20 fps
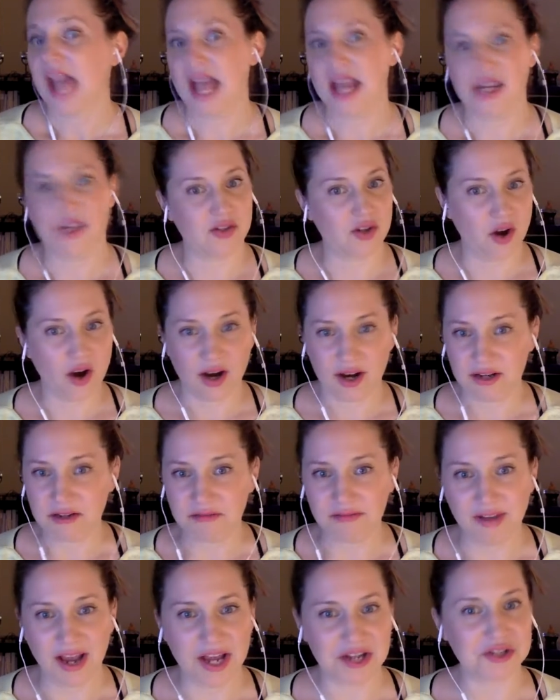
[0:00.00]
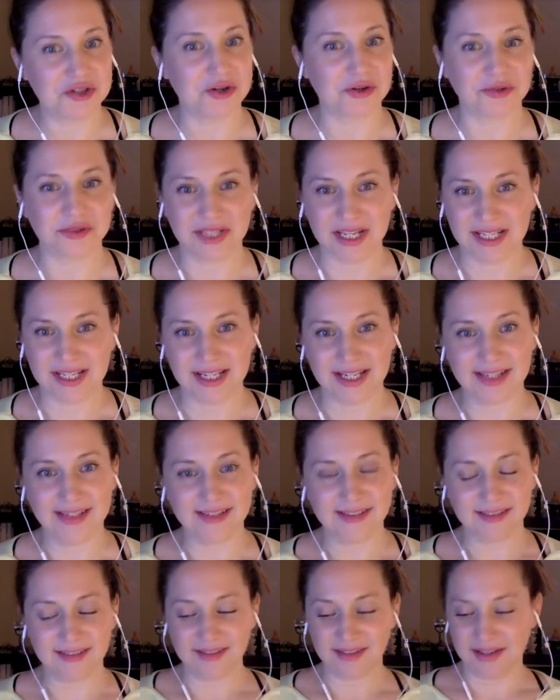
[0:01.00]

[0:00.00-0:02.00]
and it's hard. I don't like it.